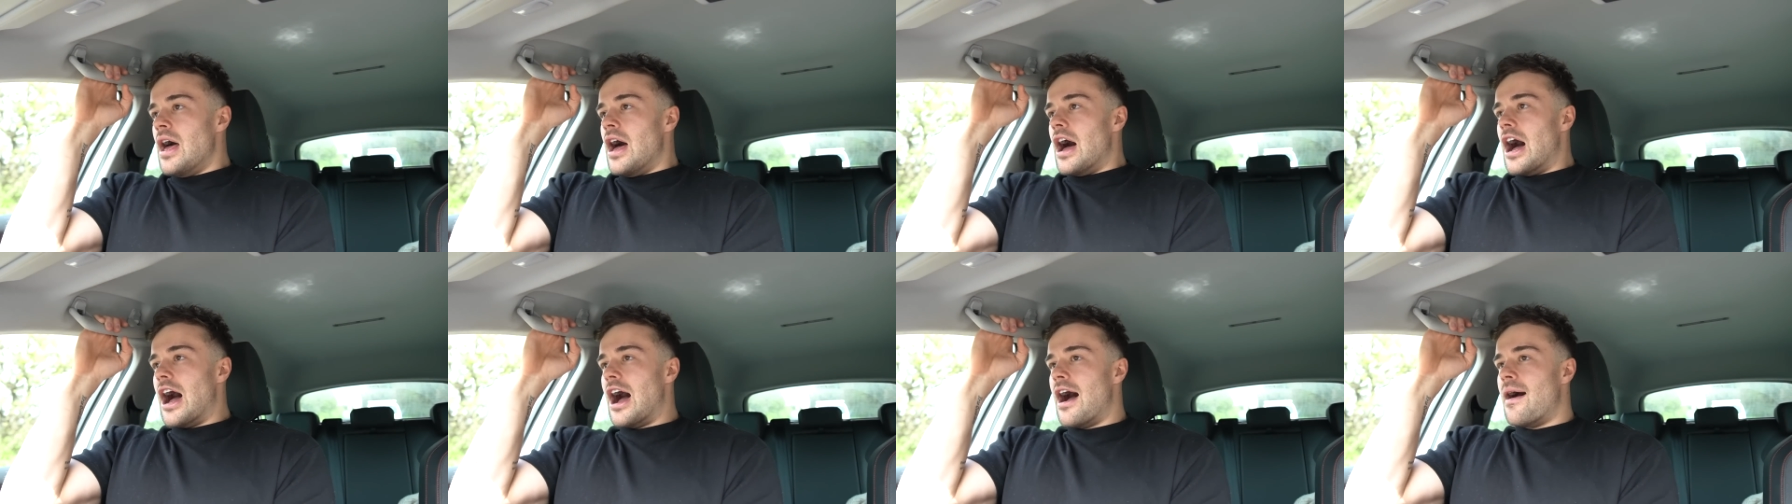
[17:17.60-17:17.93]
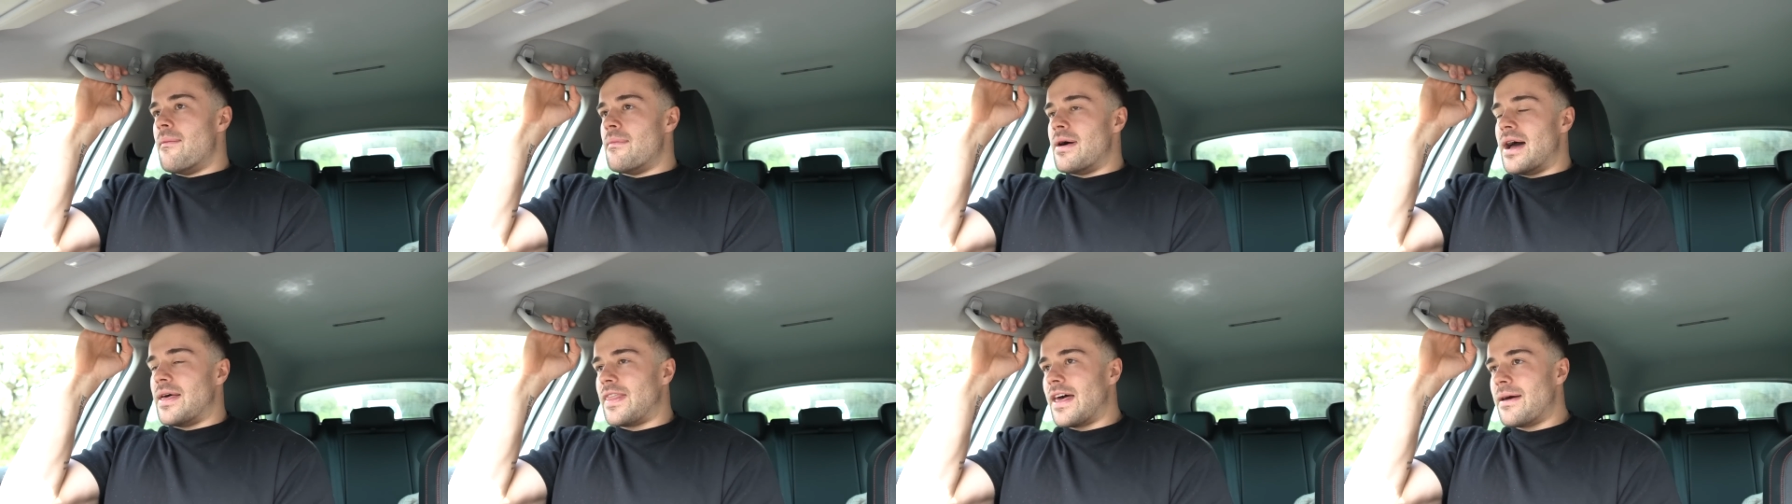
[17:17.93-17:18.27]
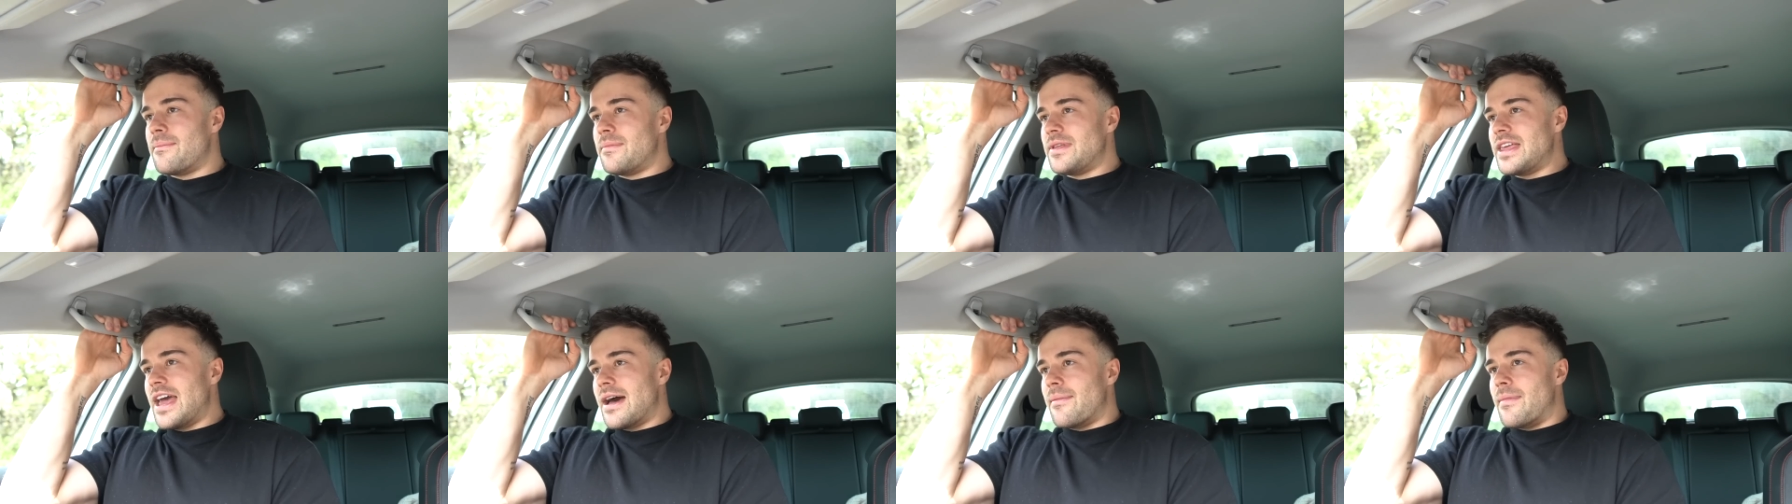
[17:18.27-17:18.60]
Um, and
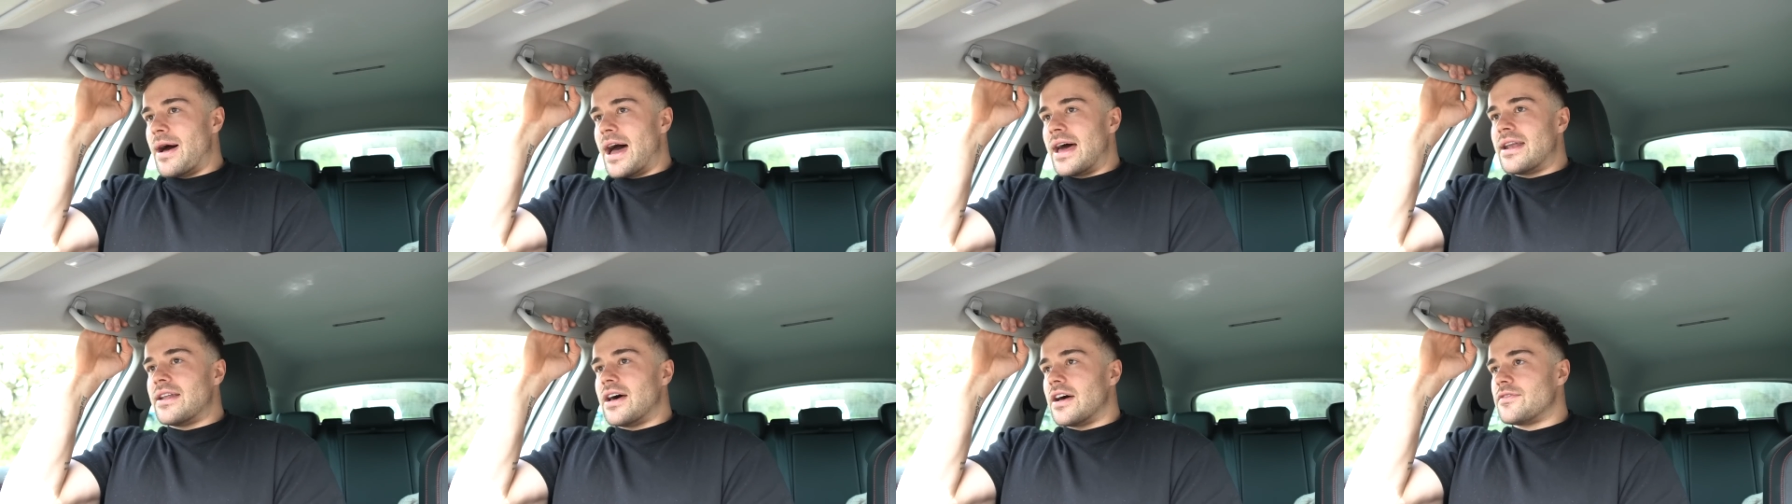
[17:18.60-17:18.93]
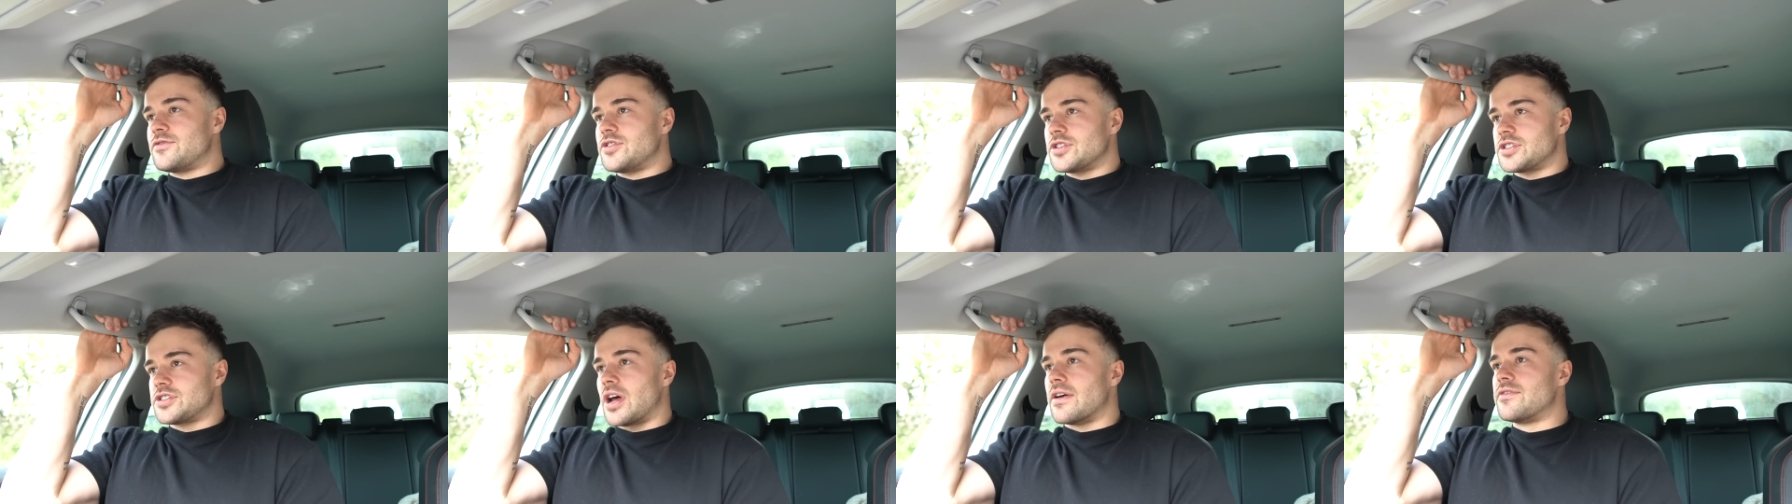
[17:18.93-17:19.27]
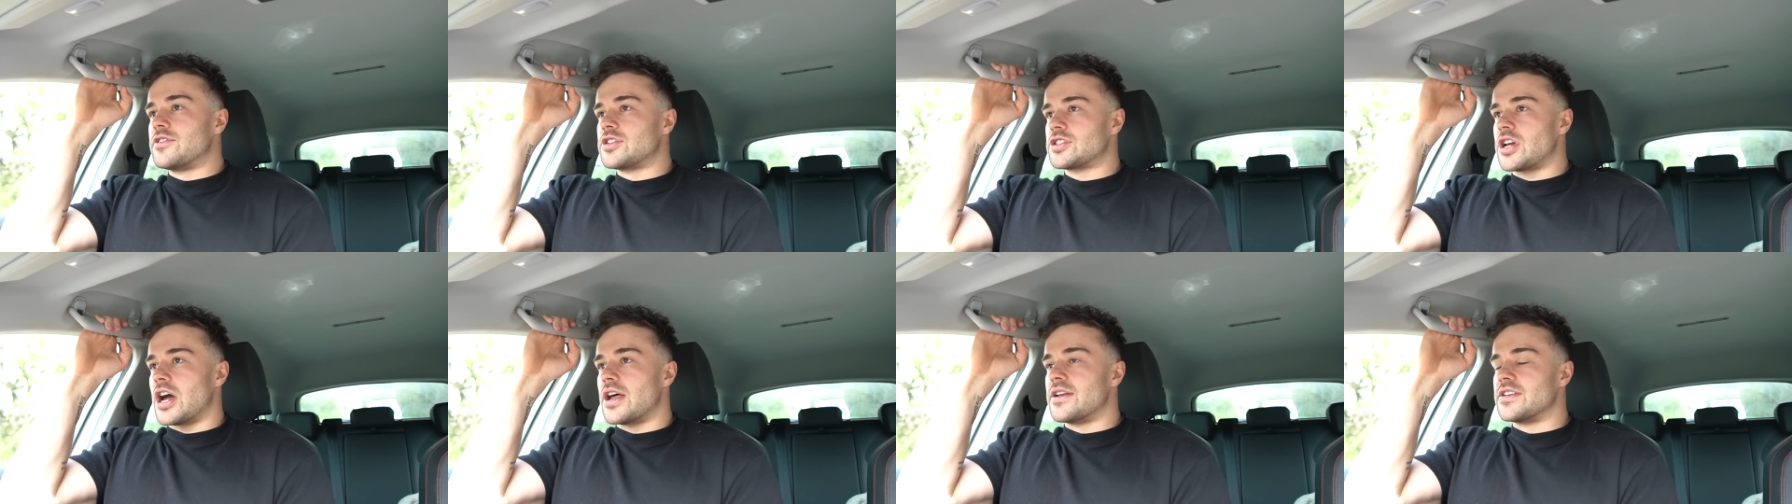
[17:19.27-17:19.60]
then yeah, man, I've just
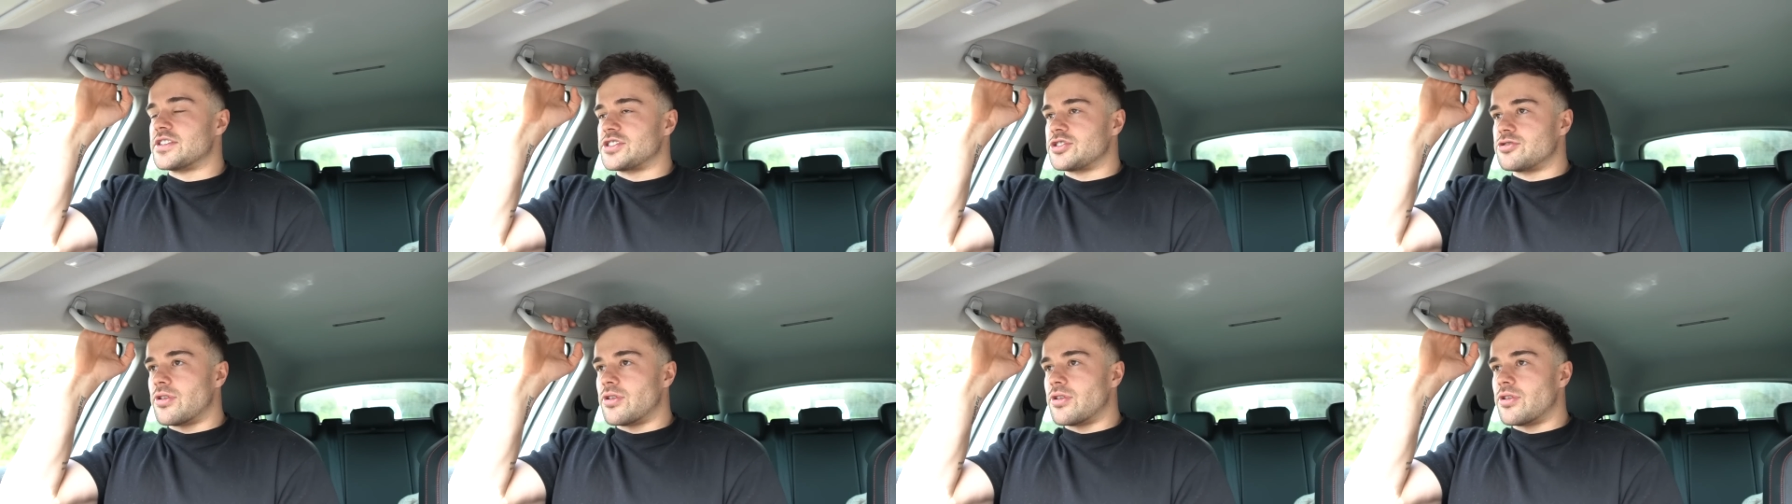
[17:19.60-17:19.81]
I've just kind of